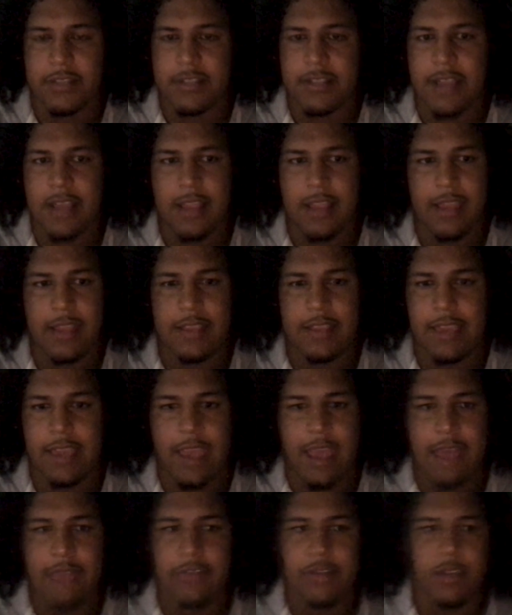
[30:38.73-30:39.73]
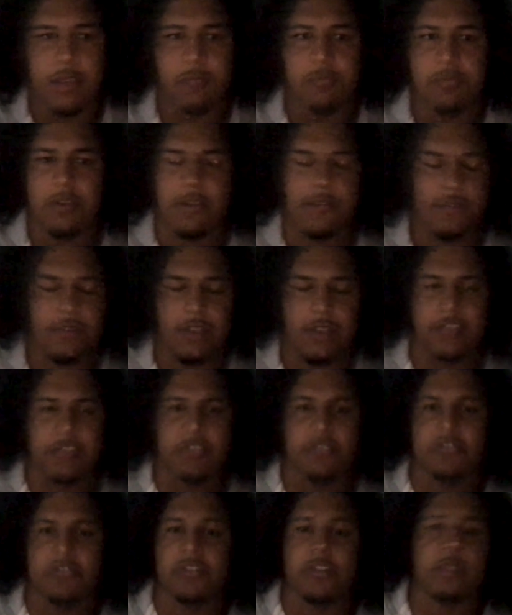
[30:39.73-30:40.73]
It's not like they have any
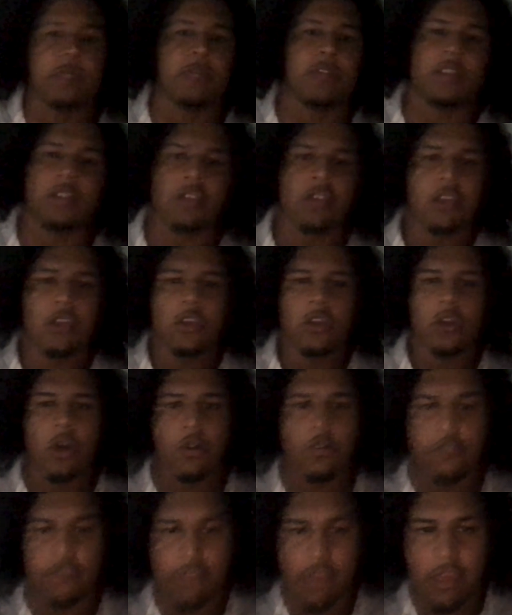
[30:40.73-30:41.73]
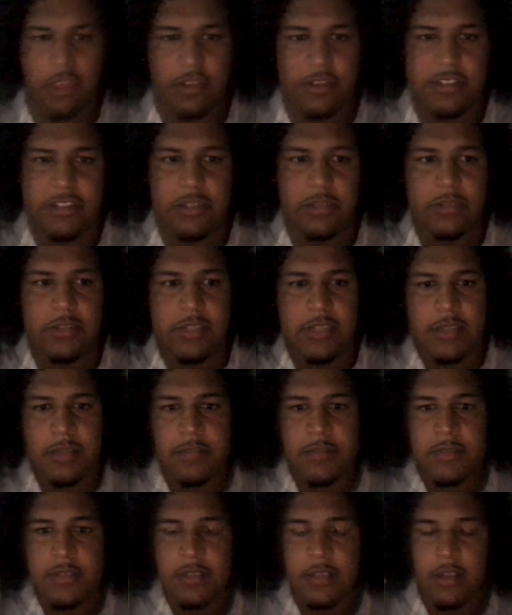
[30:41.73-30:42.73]
preferential treatment over the other two
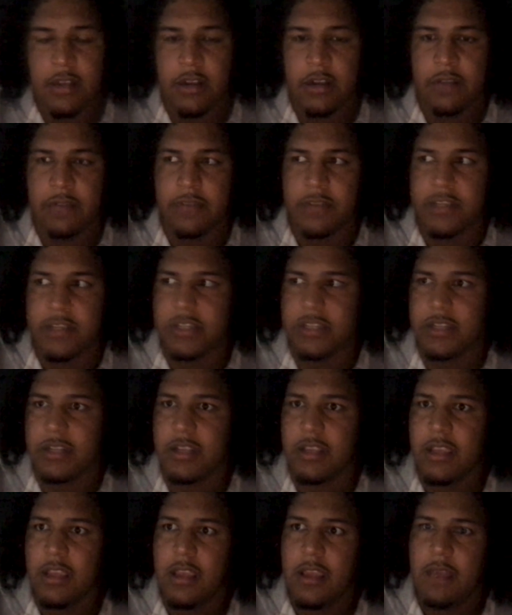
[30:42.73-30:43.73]
teams in our division,